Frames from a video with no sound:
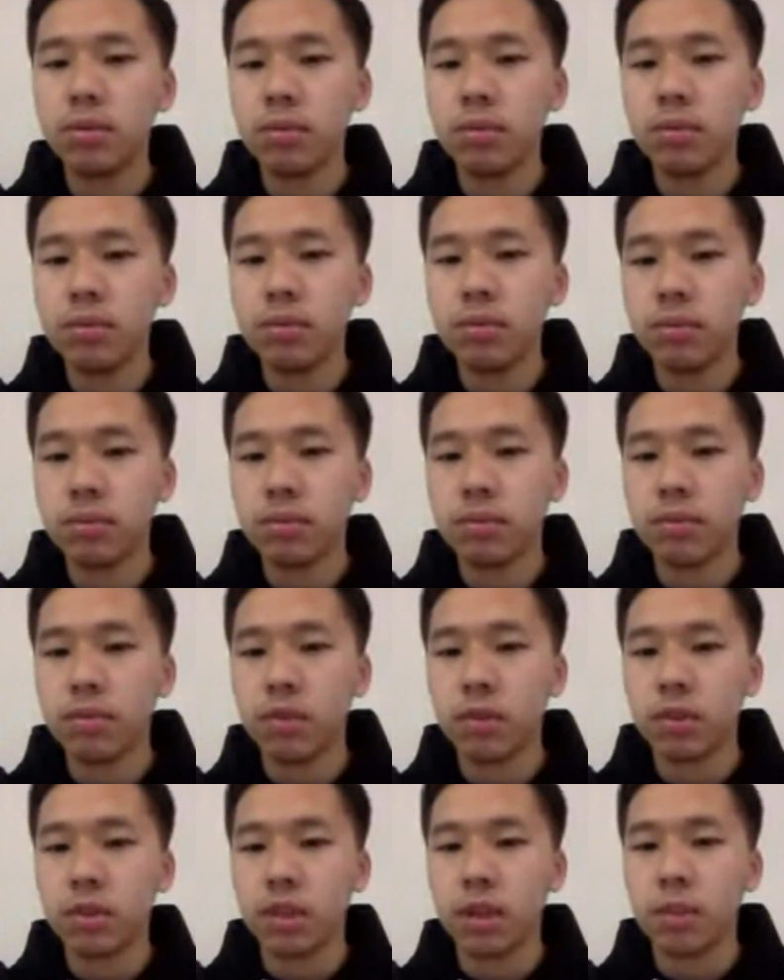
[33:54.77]
For
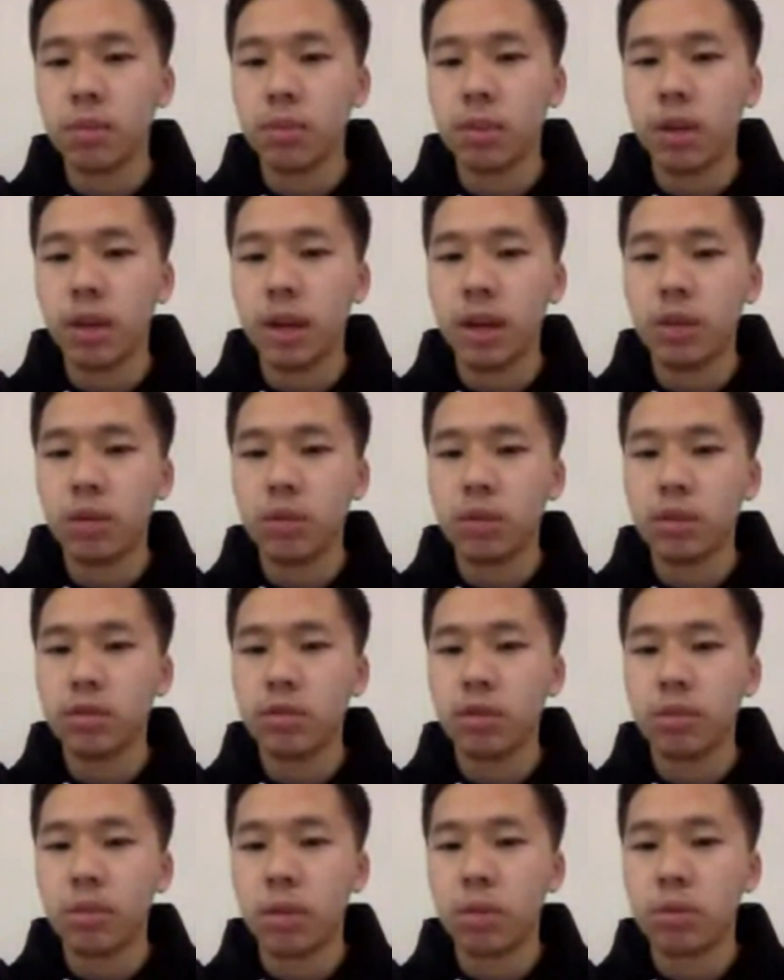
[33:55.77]
example, the ad was for a marble
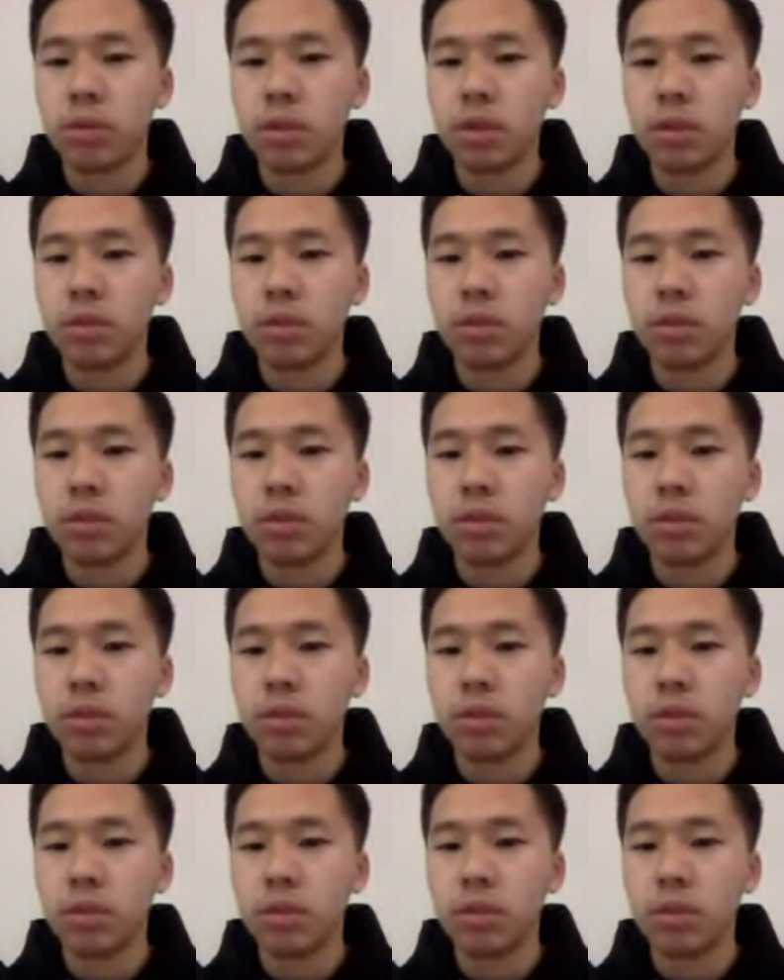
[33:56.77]
table,